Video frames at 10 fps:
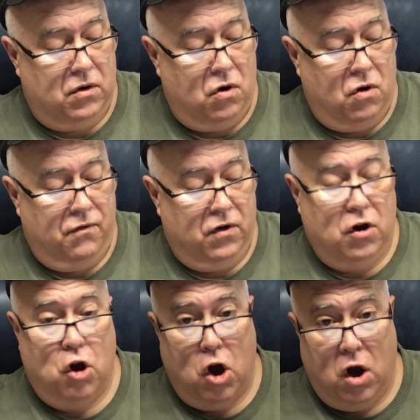over
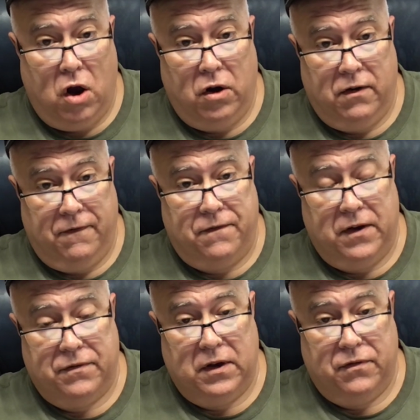
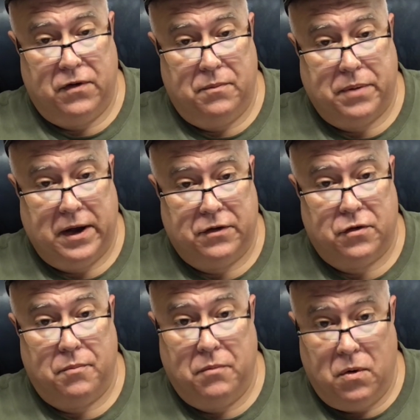150 foot-pounds
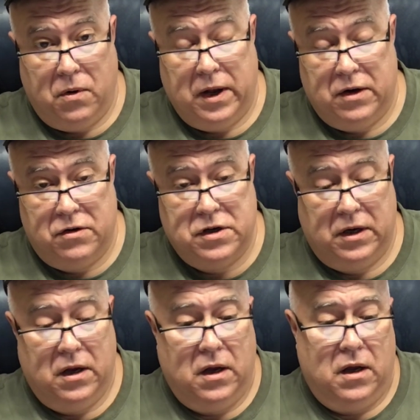more
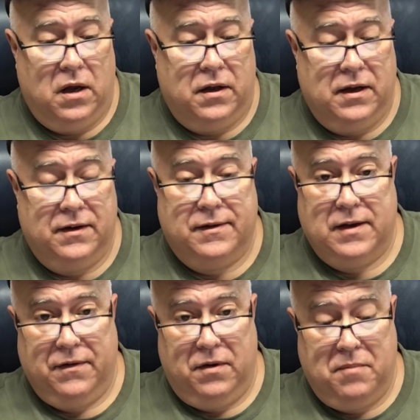energy than the
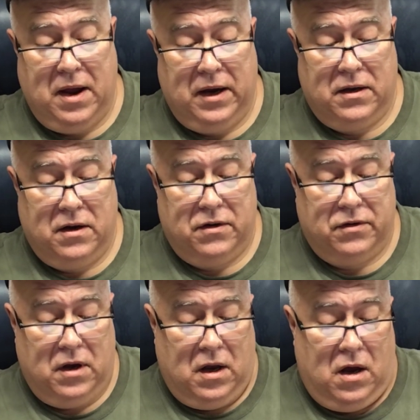7 mag does.
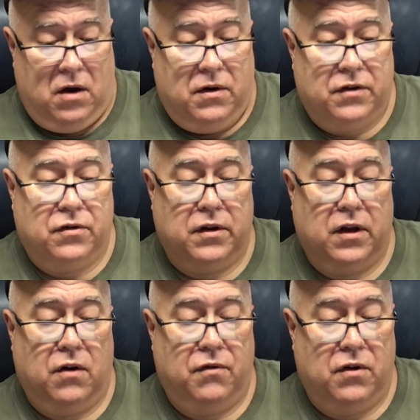Let's look
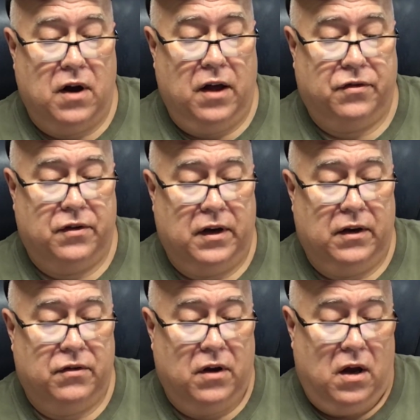at our
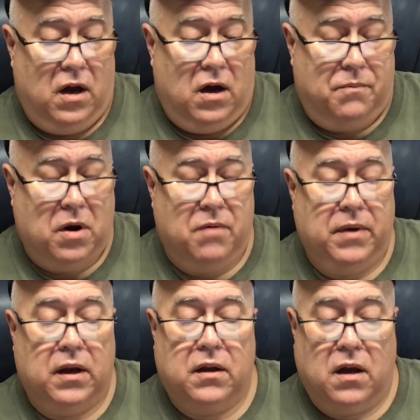velocities. Pardon
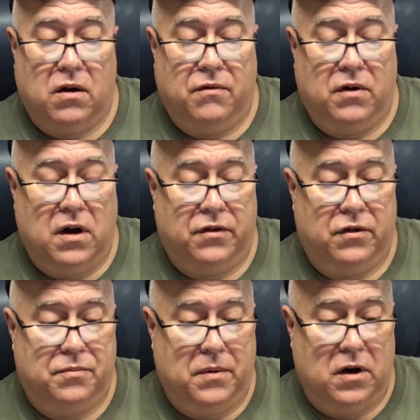me, not our
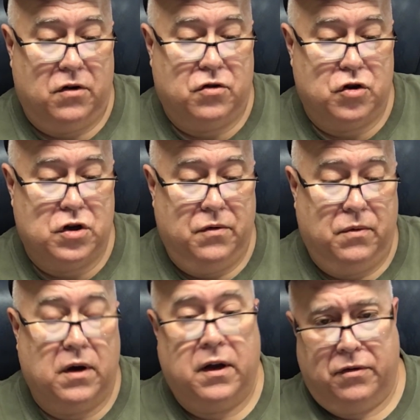velocities, but
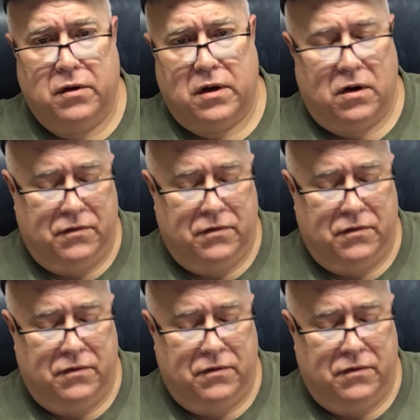let's look at our